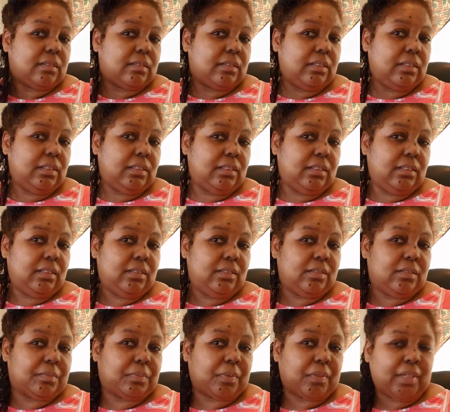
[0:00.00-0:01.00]

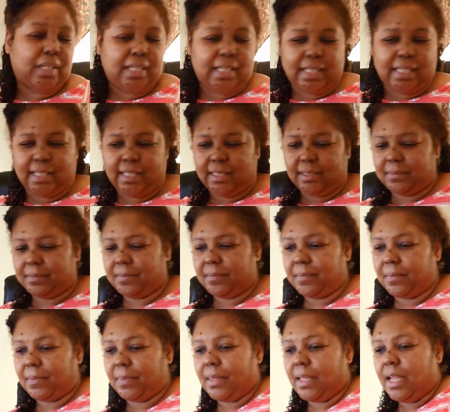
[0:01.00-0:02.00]
Woohoo, pretty.
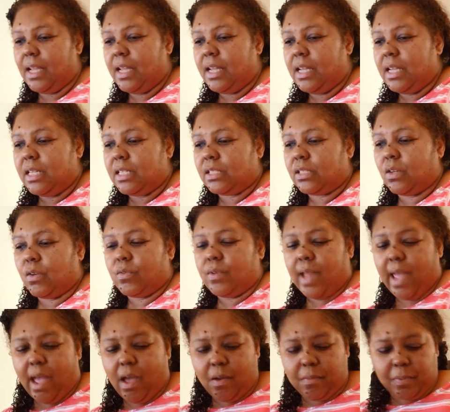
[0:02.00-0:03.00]
So
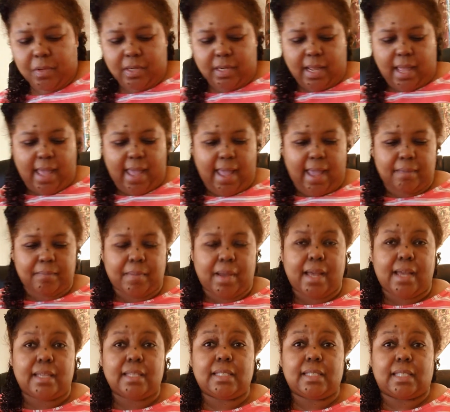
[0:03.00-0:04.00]
now I'm going to add
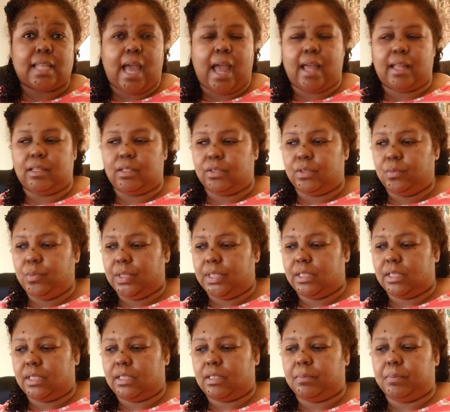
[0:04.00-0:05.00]
my styler,
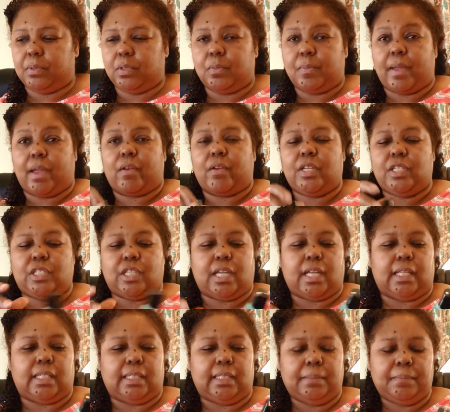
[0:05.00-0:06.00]
which is the blueberry
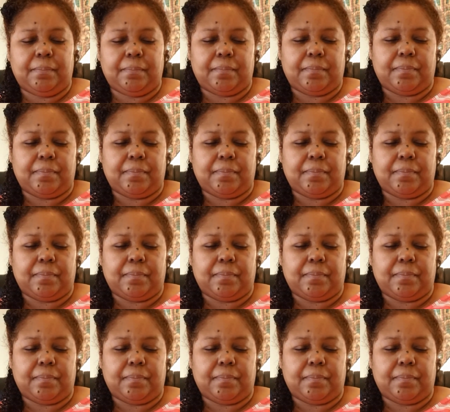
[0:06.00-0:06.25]
jelly.